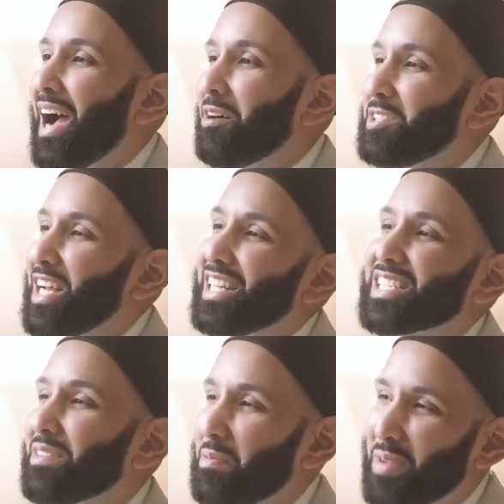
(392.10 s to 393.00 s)
how
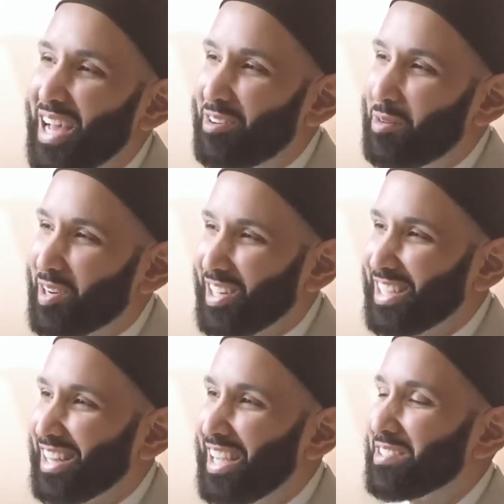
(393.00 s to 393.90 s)
jealous of a man Umar
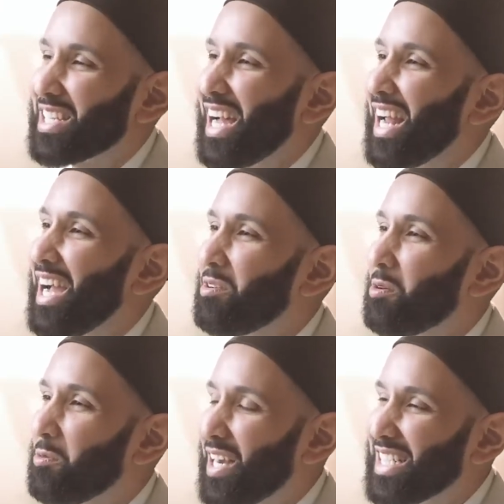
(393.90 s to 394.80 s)
ta'ala
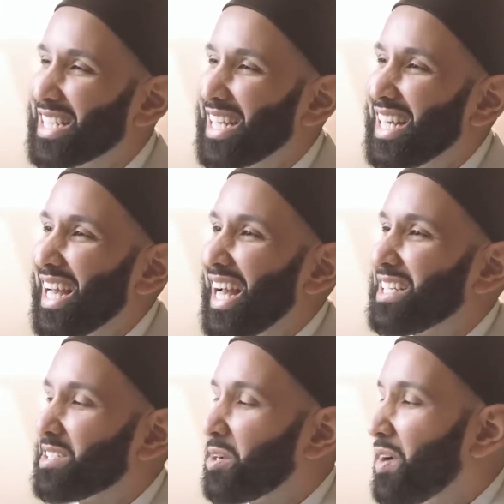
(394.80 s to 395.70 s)
anhu was.
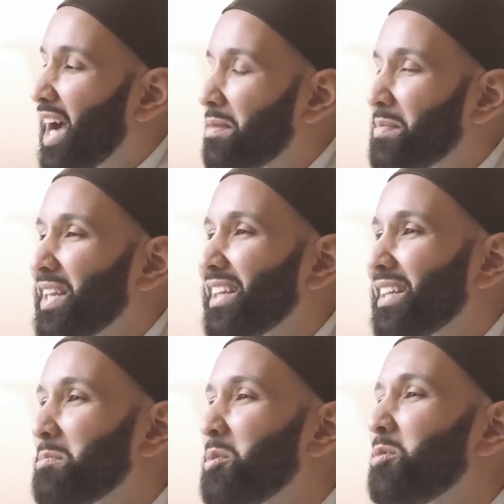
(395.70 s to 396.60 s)
And so I
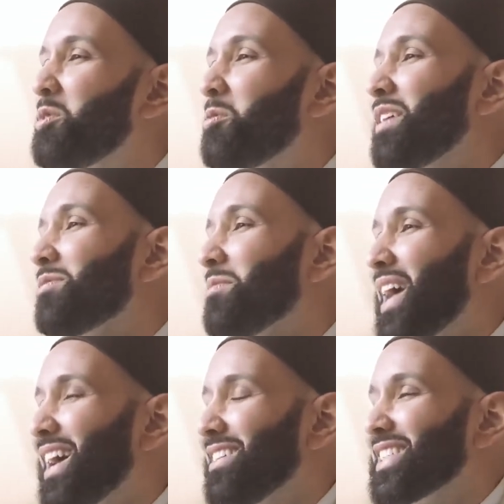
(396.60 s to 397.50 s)
immediately moved away from the
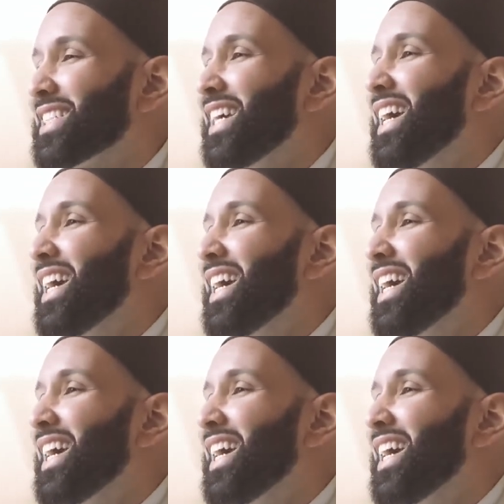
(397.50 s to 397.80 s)
house.